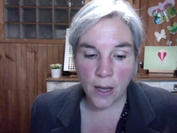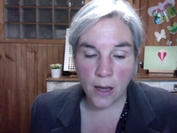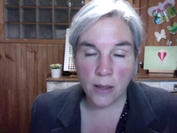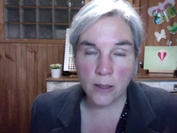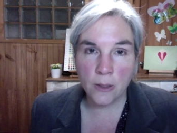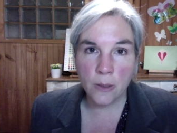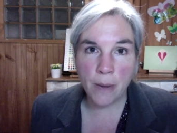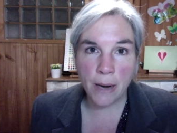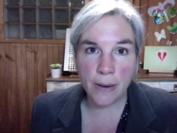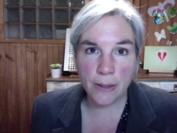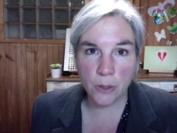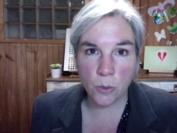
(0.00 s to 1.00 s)
the
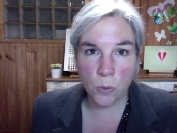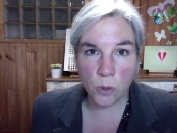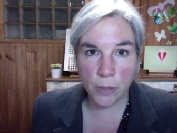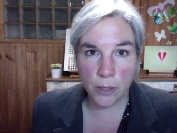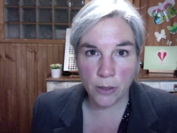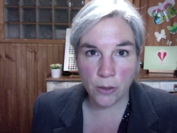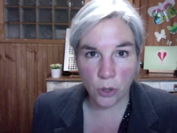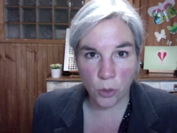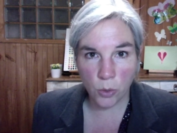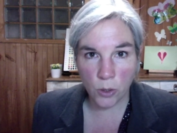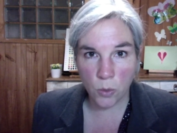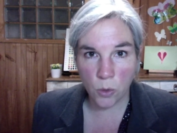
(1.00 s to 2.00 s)
Samaritan woman,
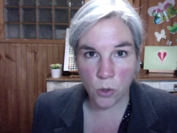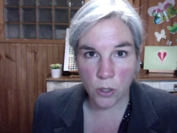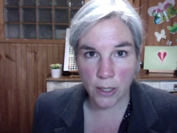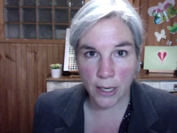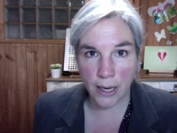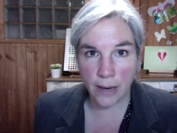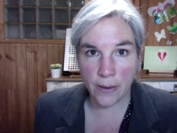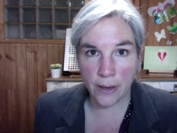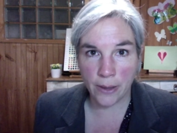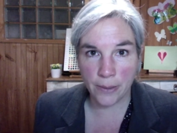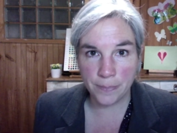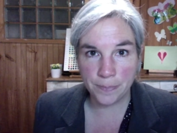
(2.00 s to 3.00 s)
who was a water carrier.